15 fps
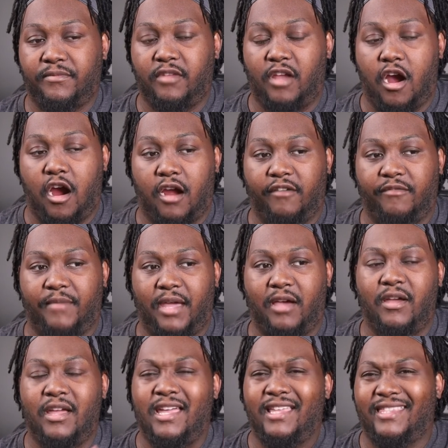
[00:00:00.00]
RF
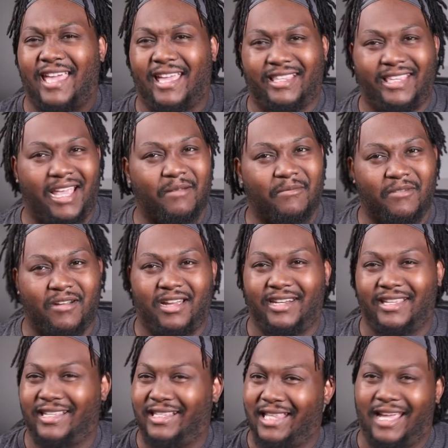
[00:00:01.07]
mount, that Tamron
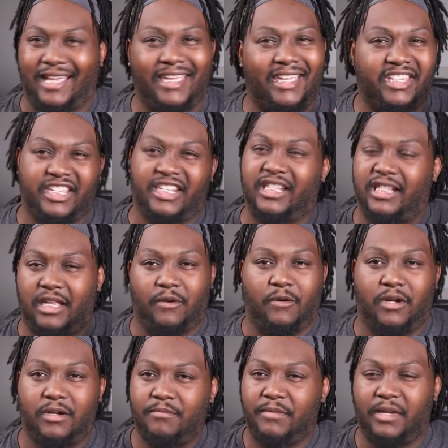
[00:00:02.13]
is like, it's just
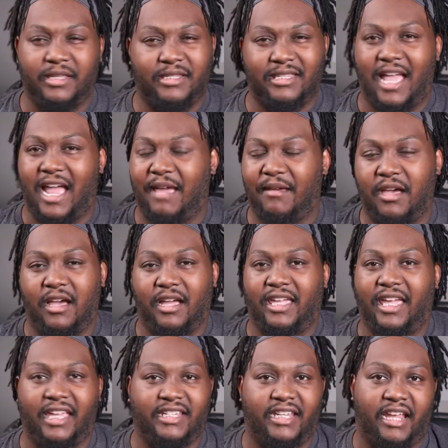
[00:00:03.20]
slower. It's not
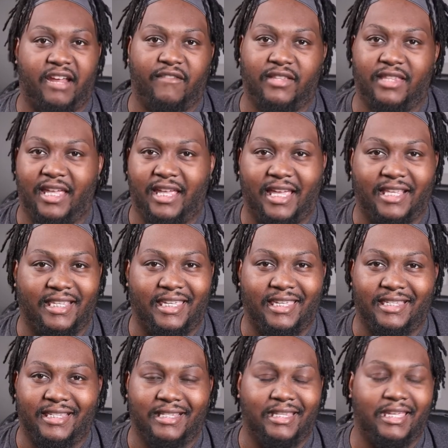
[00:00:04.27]
catching everything as
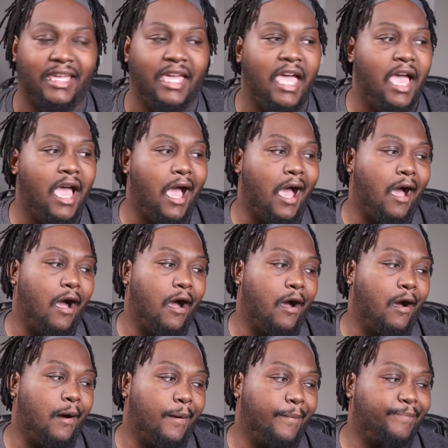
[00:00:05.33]
easily,
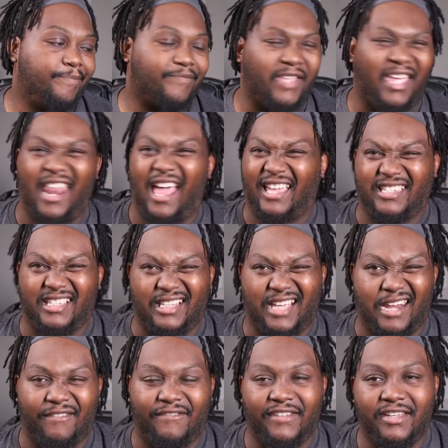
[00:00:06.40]
and I can just
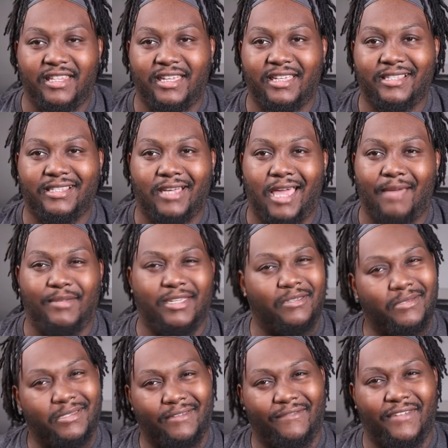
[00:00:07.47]
kind of feel it. So I've been
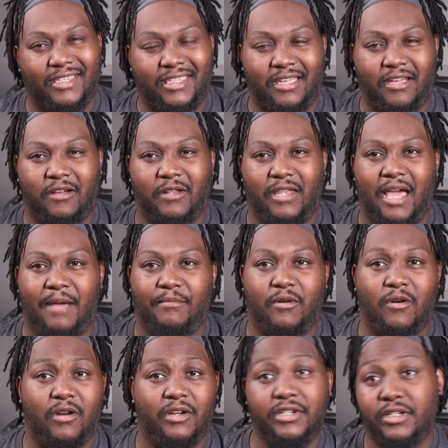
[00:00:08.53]
using the 50 a whole lot
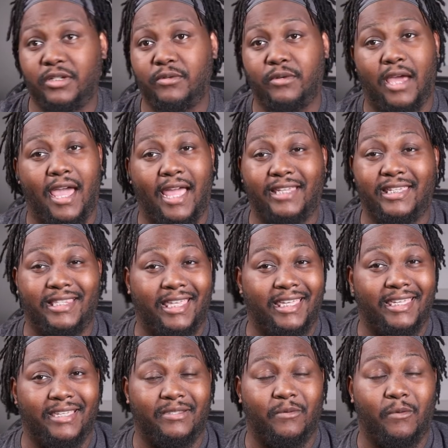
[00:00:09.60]
more. Shoot, I actually
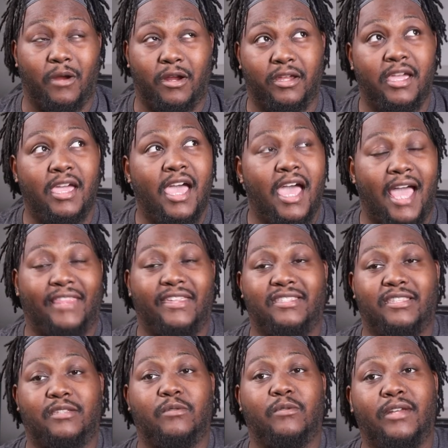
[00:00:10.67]
think it's worth. I think
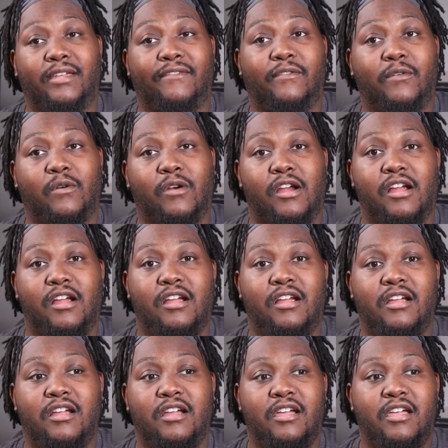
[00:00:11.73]
the
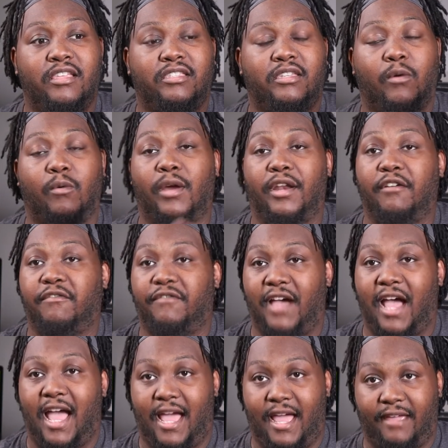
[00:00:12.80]

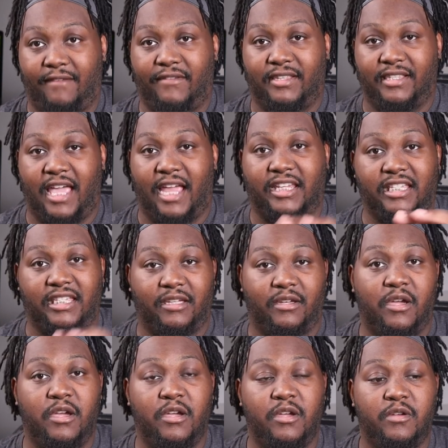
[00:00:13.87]
24-105 is actually
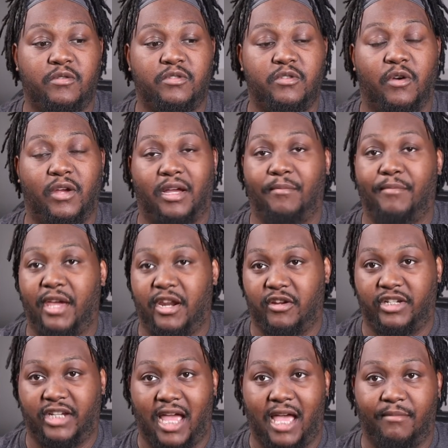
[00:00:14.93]
doing a better
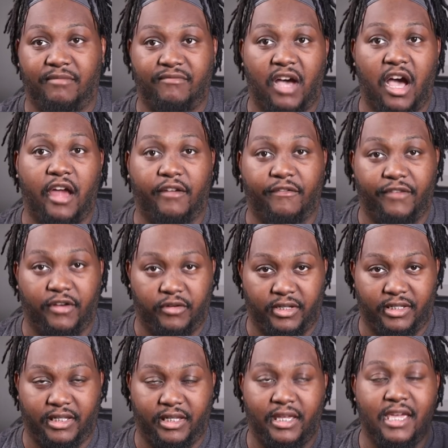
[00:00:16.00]
job of
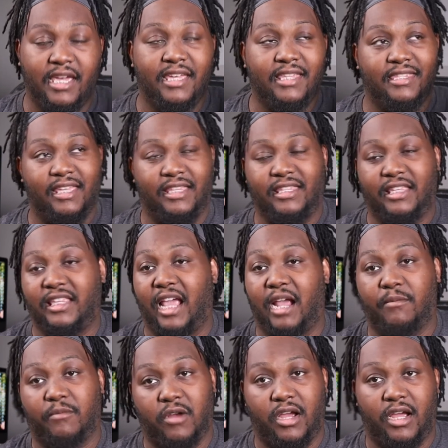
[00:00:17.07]
autofocusing than the
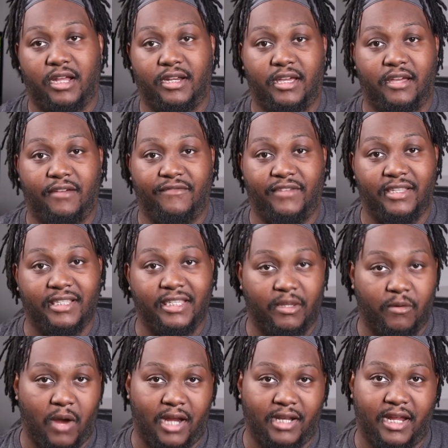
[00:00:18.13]
Tamron VC
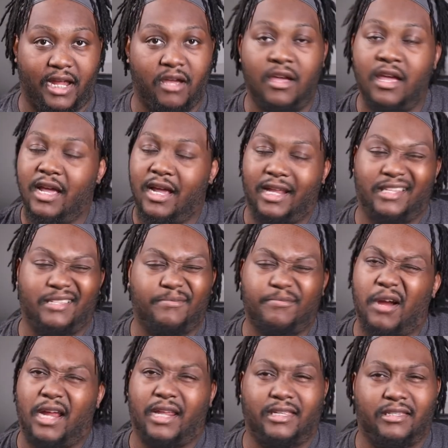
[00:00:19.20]
right now. And this is
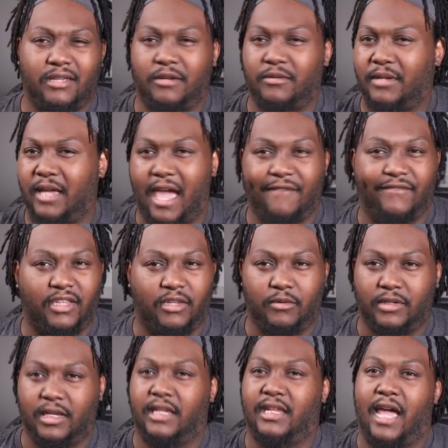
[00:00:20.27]
probably, you know, having to
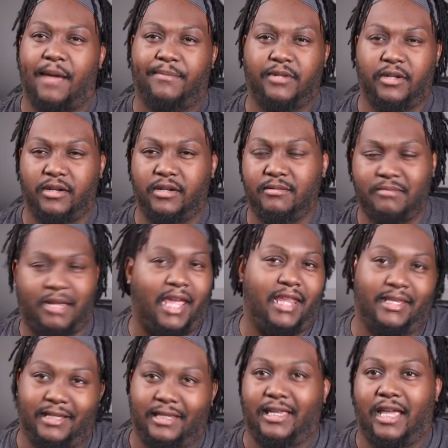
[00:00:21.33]
use an adapter, and
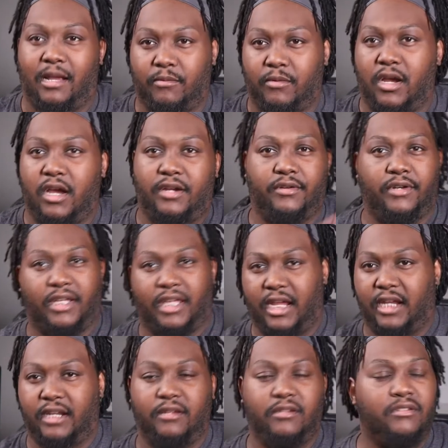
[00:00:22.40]
it's a Tamron on a
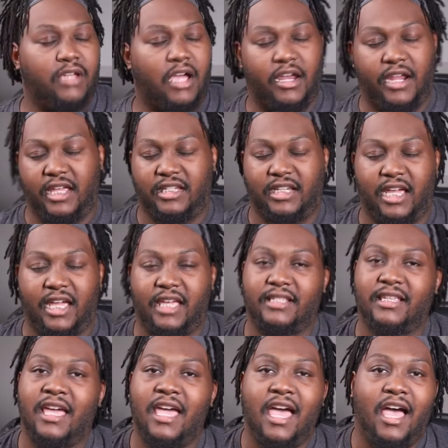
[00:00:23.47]
Canon, all that jazz,
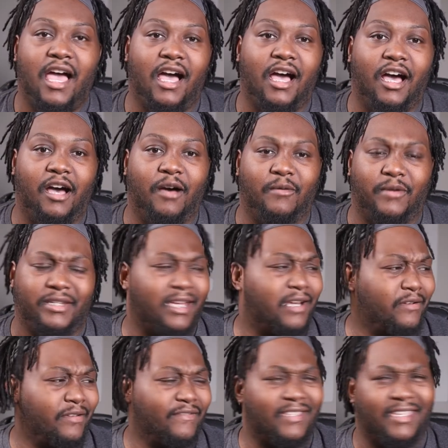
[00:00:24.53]
which I
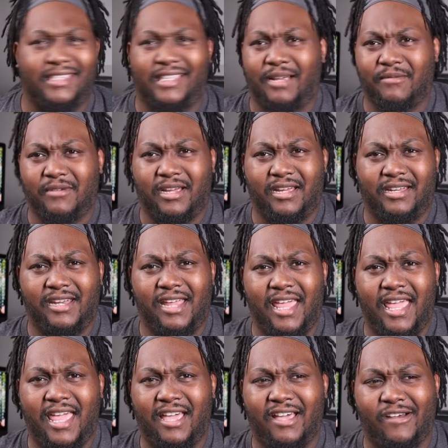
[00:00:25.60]
don't even think Tamron
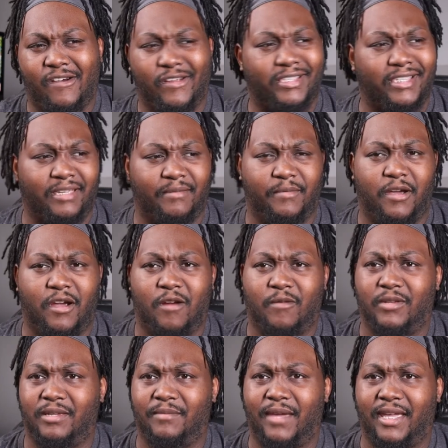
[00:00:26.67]
or Sigma are
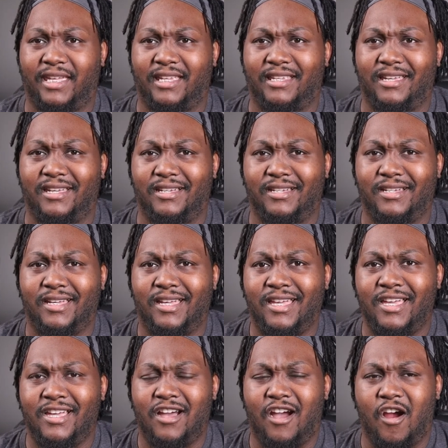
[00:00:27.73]
really making
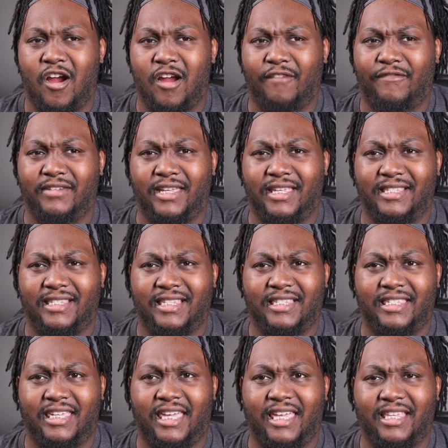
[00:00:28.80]
RF
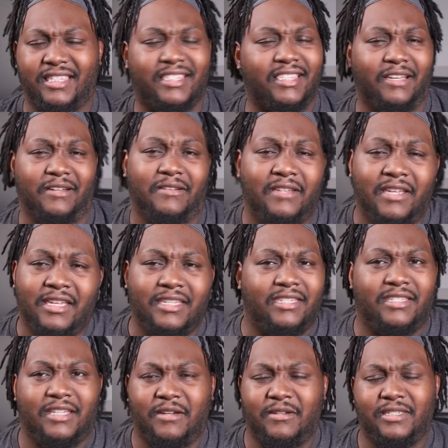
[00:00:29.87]
lenses yet. So,
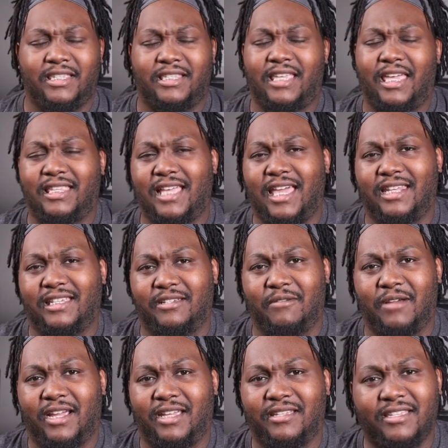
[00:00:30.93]
you know, just technology,
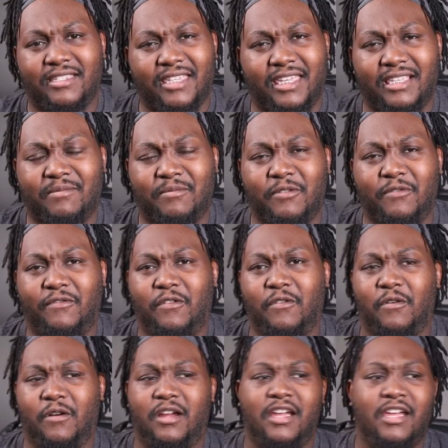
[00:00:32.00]
right? Things move
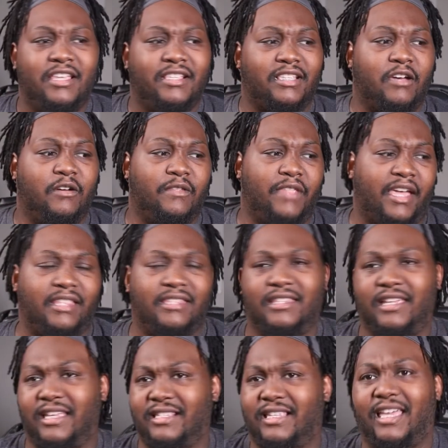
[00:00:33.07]
forward. So that
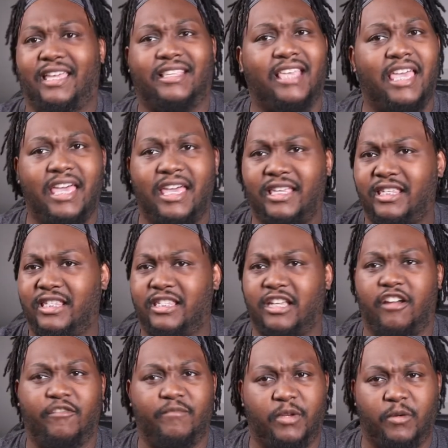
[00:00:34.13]
lens has
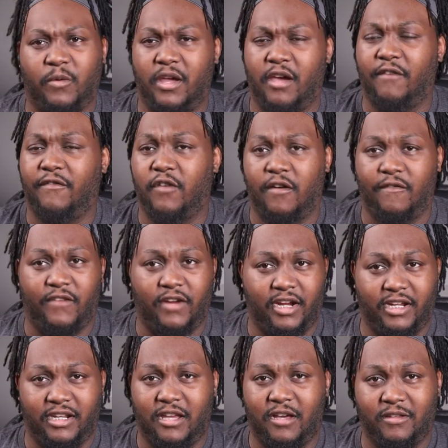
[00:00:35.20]
served me well for a
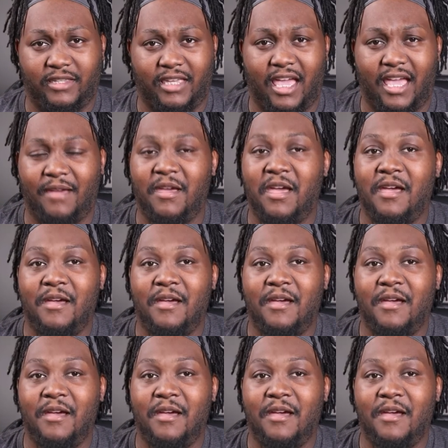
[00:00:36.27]
very long time.